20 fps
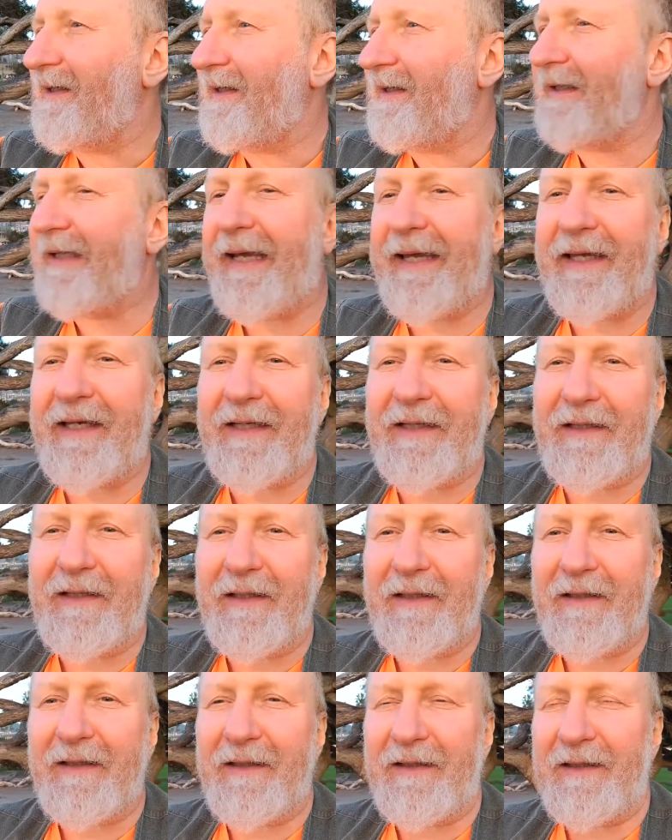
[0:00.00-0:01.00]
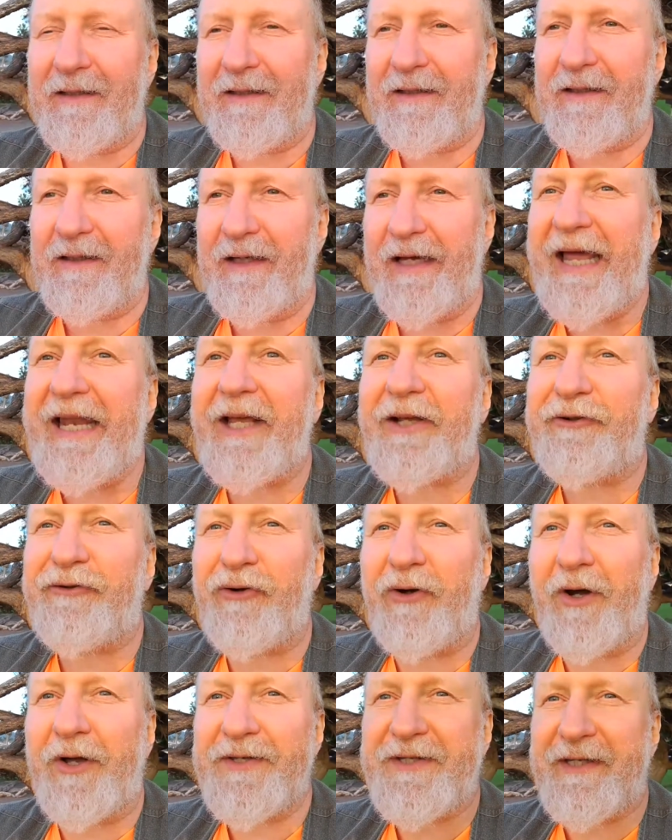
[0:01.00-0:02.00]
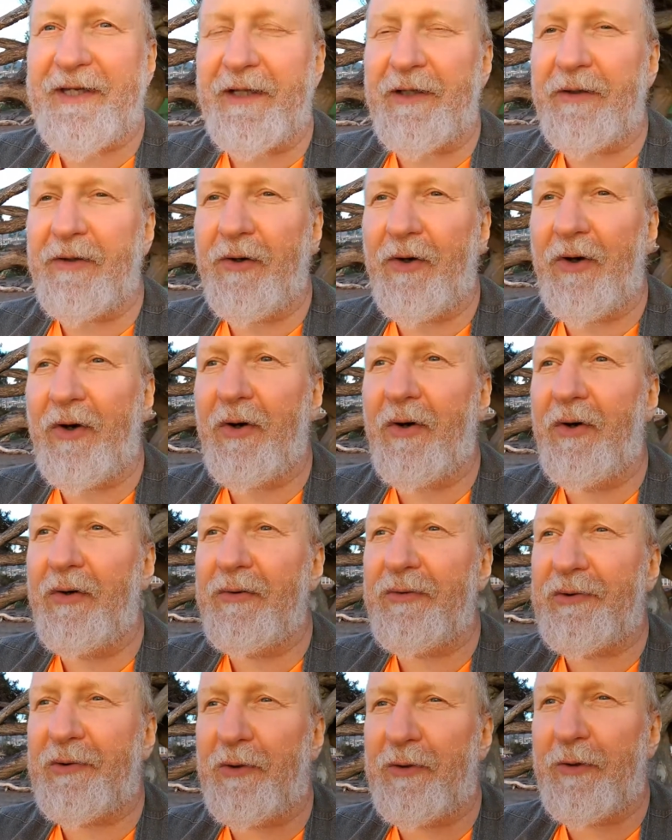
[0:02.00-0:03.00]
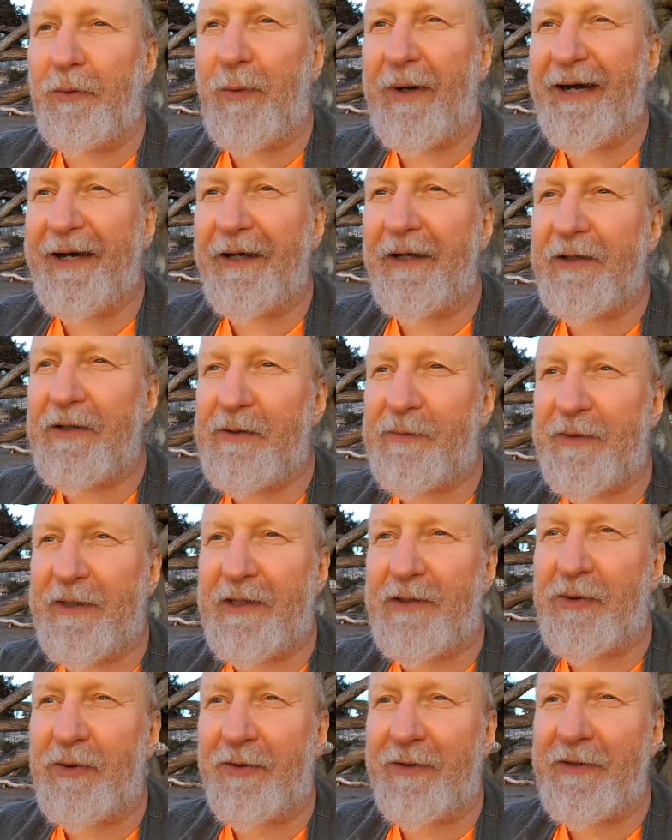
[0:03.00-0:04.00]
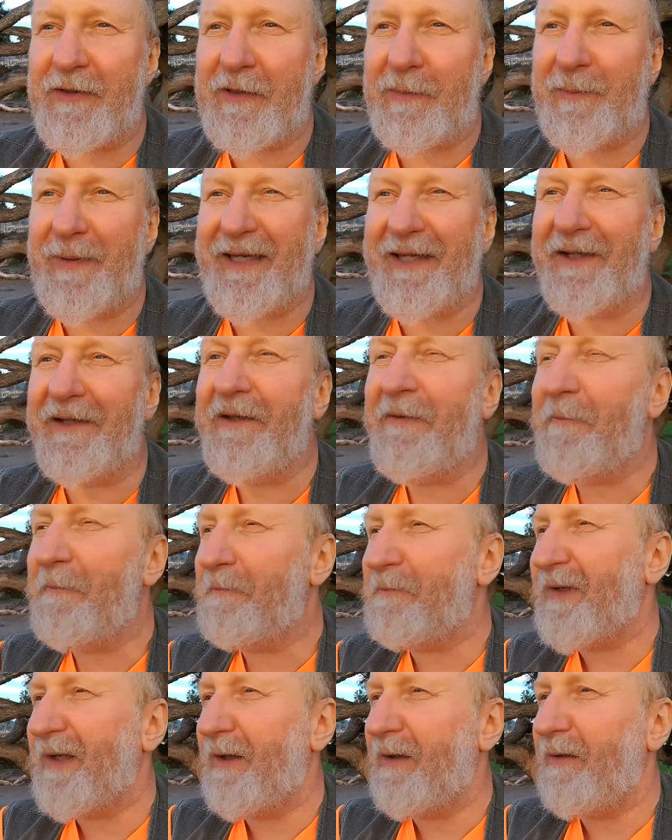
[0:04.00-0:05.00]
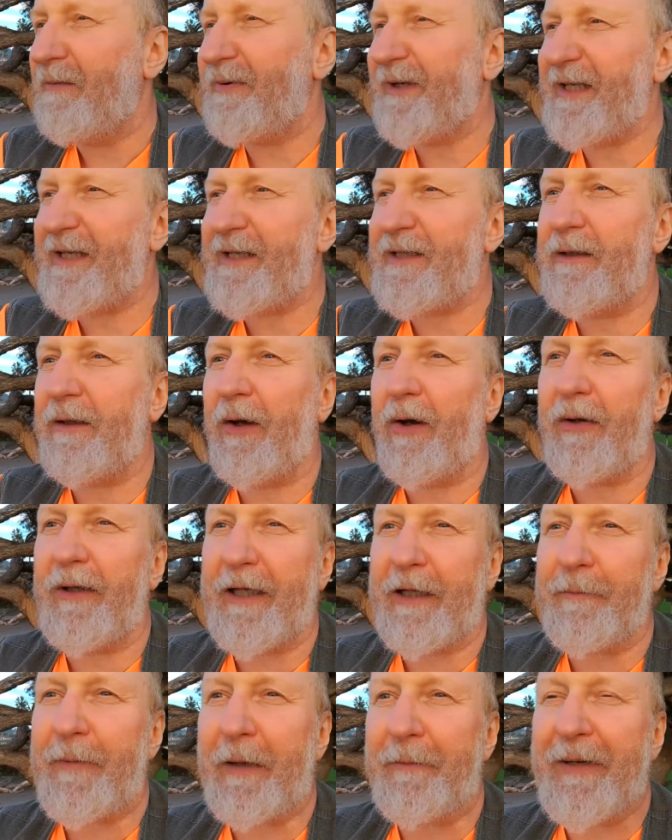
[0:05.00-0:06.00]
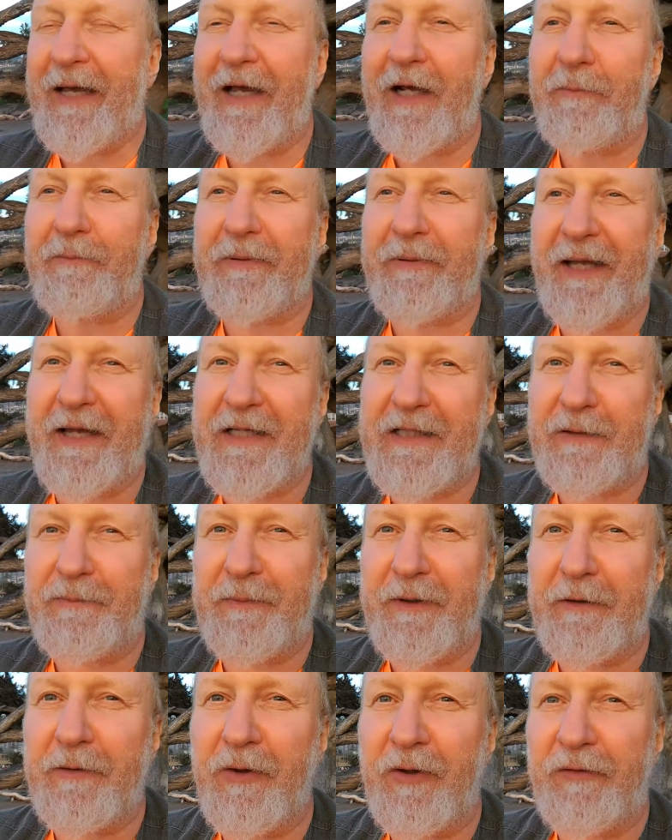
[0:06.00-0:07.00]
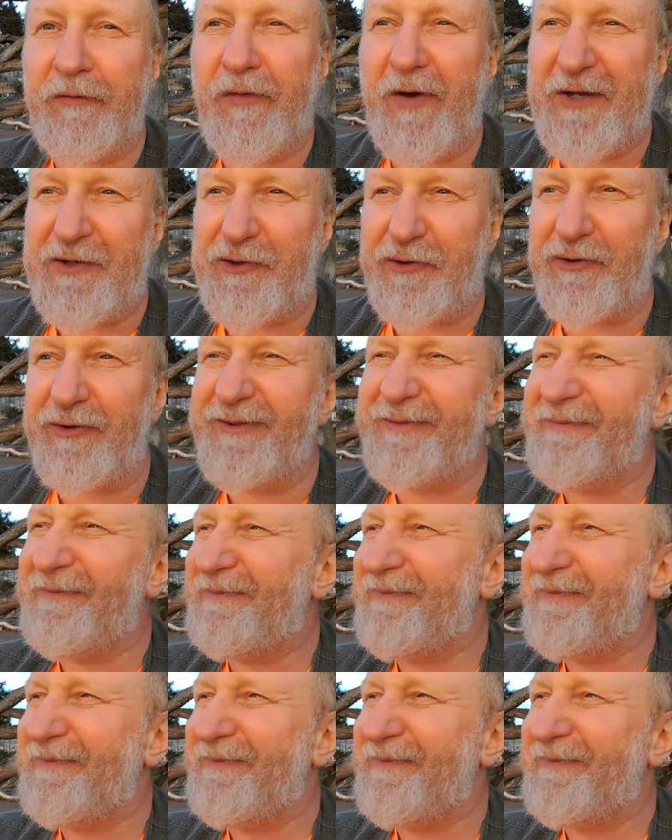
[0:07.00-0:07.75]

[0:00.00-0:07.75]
Like electrons can go through the wires with a certain speed, pretty slow, like maybe airplane speed, not faster